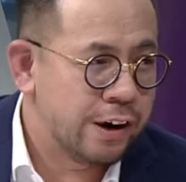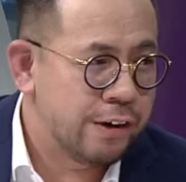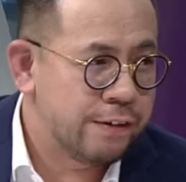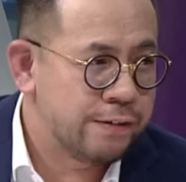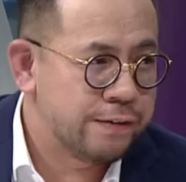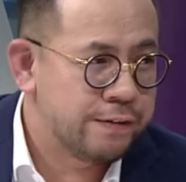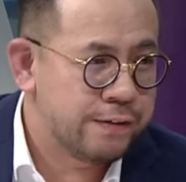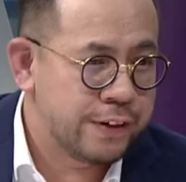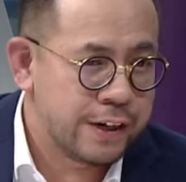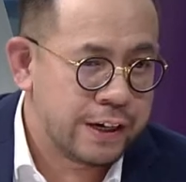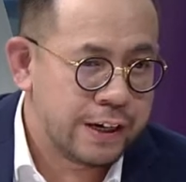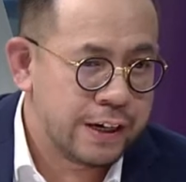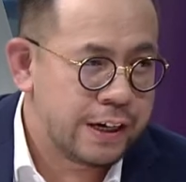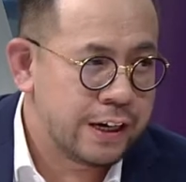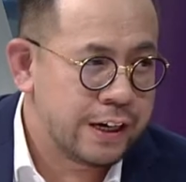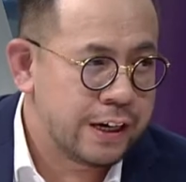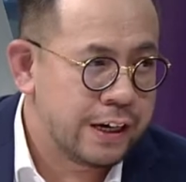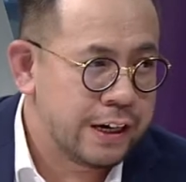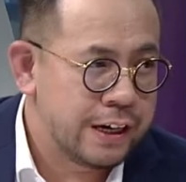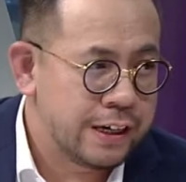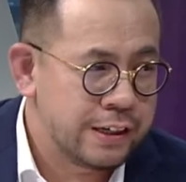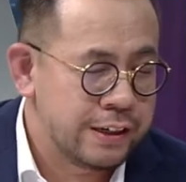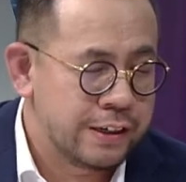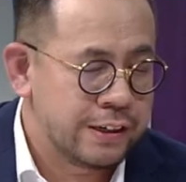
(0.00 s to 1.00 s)
size
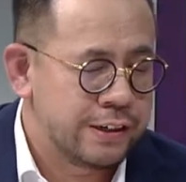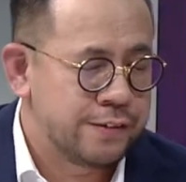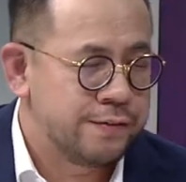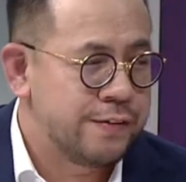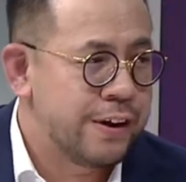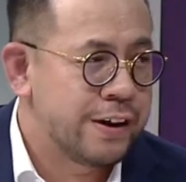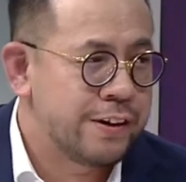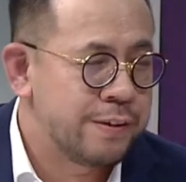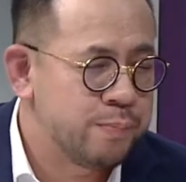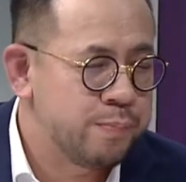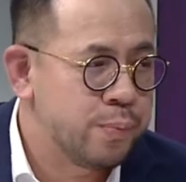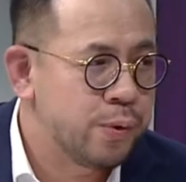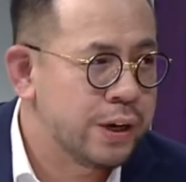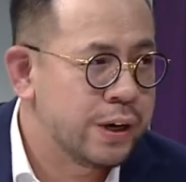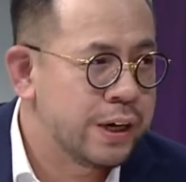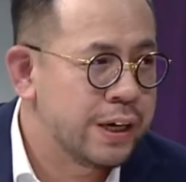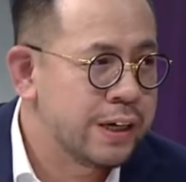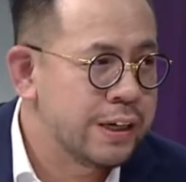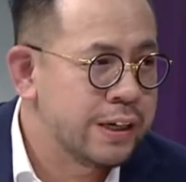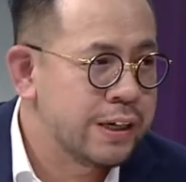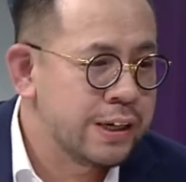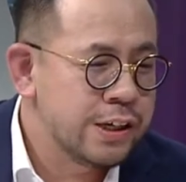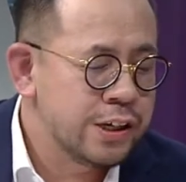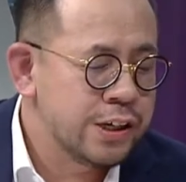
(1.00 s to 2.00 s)
of uh, the, the,
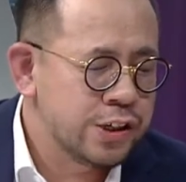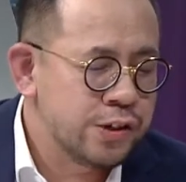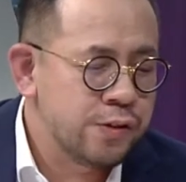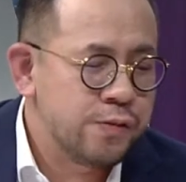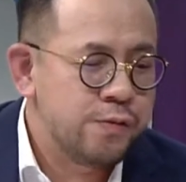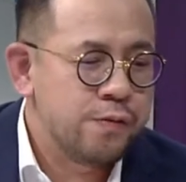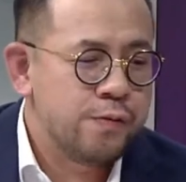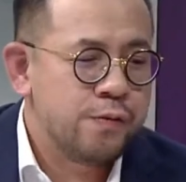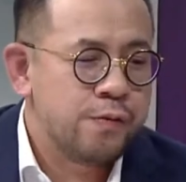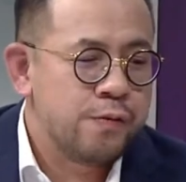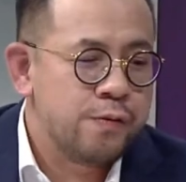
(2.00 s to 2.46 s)
very poor.